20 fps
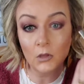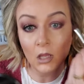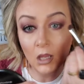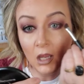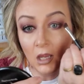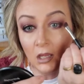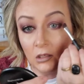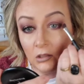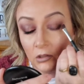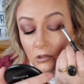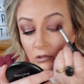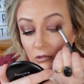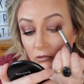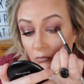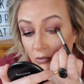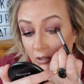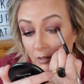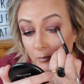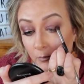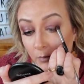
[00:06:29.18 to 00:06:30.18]
and you
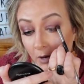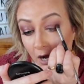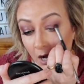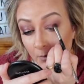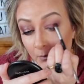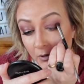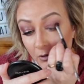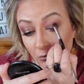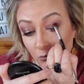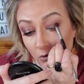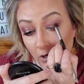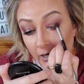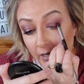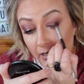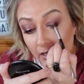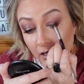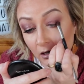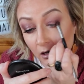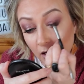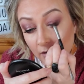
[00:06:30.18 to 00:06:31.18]
can pop it right
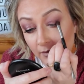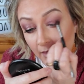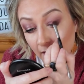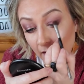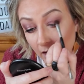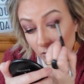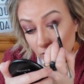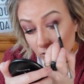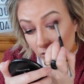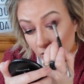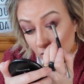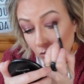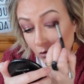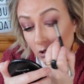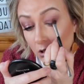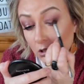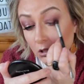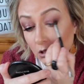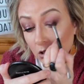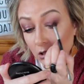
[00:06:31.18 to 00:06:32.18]
here on that outer
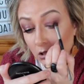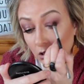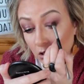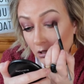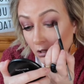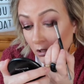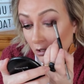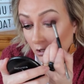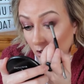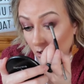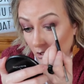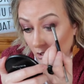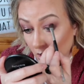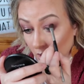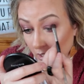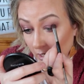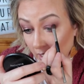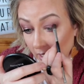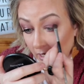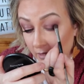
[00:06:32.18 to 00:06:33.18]
corner.
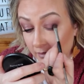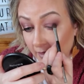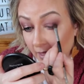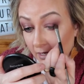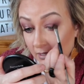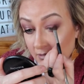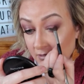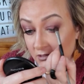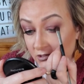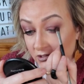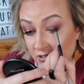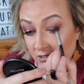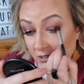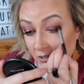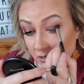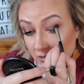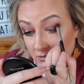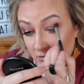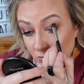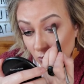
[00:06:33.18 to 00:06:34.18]
And that is just
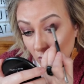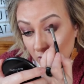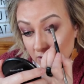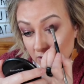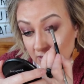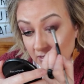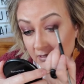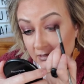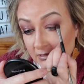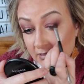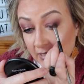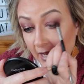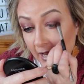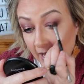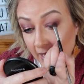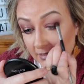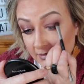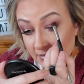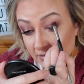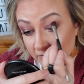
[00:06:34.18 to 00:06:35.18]
going, going to
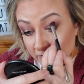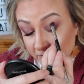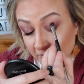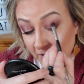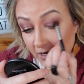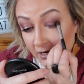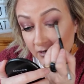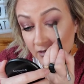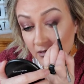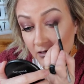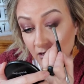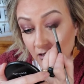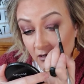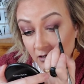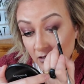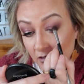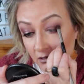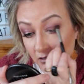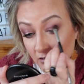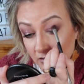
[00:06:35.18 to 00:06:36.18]
intensify
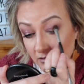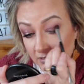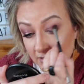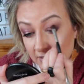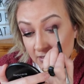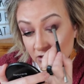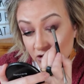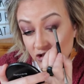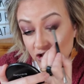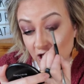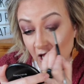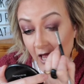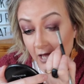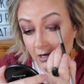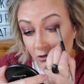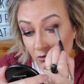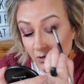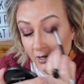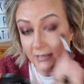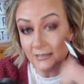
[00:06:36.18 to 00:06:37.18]
this
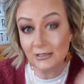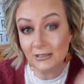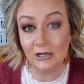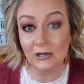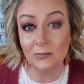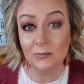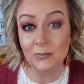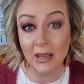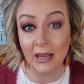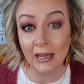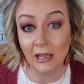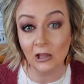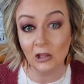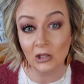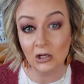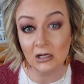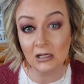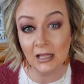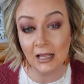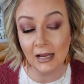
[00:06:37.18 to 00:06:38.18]
shadow. It's gonna make it
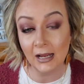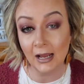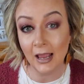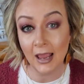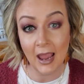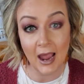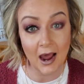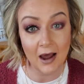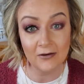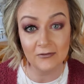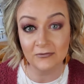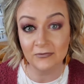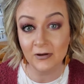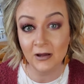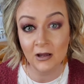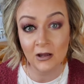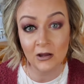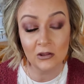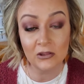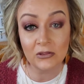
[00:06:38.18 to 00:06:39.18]
look like I have
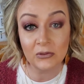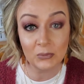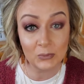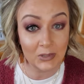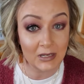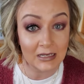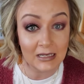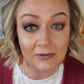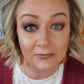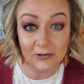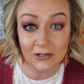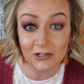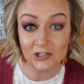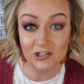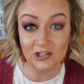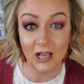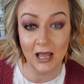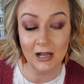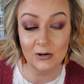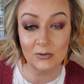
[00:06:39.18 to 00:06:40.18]
three different
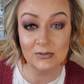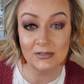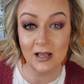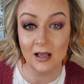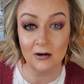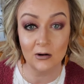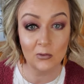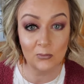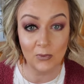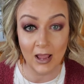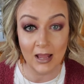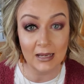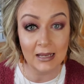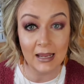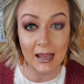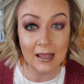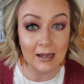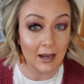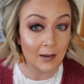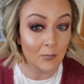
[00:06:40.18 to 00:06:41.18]
shadows on
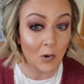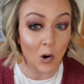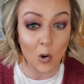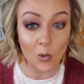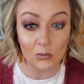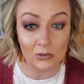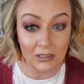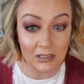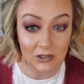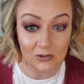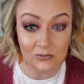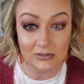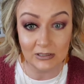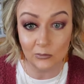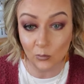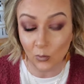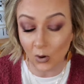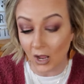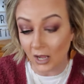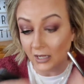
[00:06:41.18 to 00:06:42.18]
already and I'm only
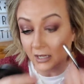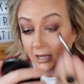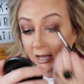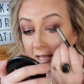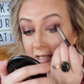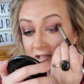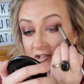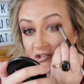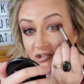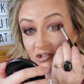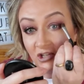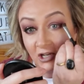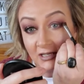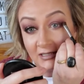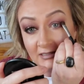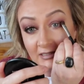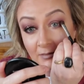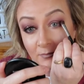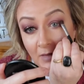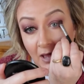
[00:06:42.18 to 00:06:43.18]
using one. It's
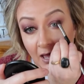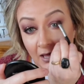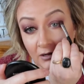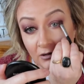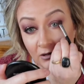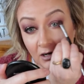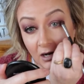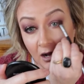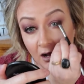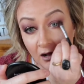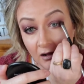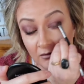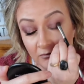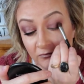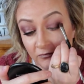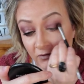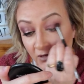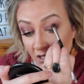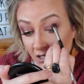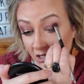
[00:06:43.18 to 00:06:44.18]
just a matter of